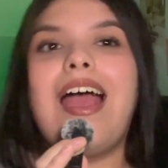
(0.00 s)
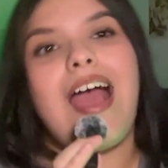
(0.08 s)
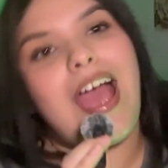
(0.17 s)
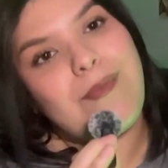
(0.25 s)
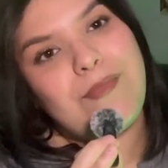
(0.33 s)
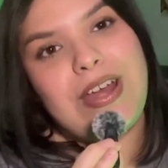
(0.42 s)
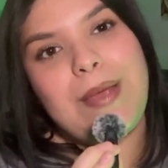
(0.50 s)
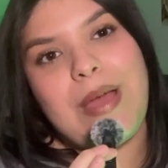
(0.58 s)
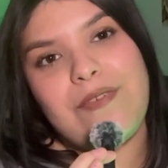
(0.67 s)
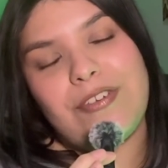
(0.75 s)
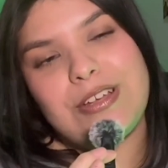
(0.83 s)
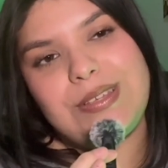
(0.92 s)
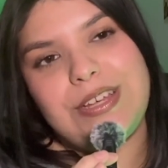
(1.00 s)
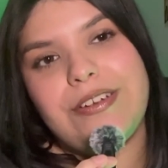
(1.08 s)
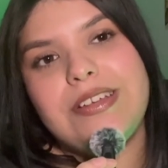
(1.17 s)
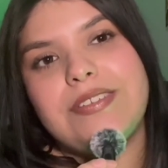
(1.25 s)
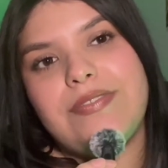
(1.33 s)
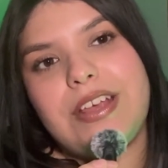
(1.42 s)
I'm reading my first
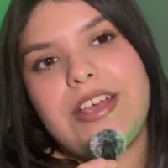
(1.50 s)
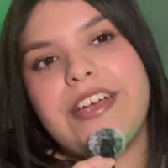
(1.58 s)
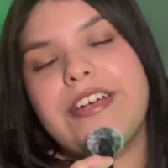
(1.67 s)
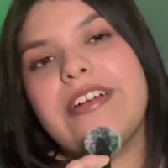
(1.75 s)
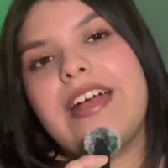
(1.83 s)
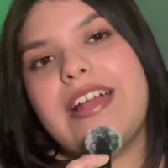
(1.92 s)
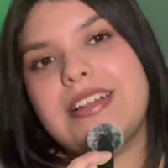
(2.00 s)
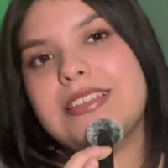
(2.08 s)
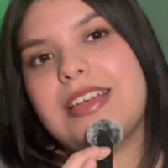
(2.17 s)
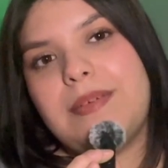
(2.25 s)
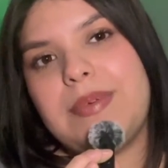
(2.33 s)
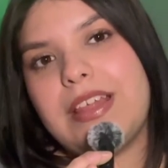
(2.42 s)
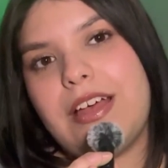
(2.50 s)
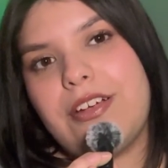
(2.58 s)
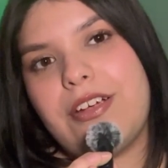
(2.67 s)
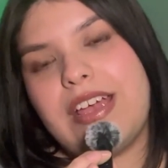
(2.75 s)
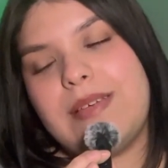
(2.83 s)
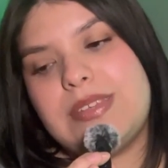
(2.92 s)
series of the year, and it's gonna be the
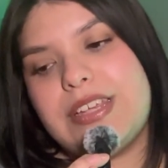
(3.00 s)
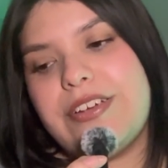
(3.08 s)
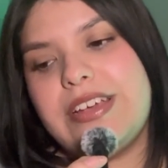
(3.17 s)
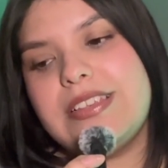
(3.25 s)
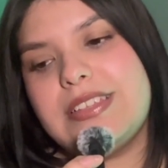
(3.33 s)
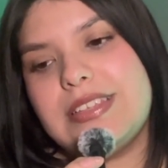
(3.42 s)
Hunger Games series.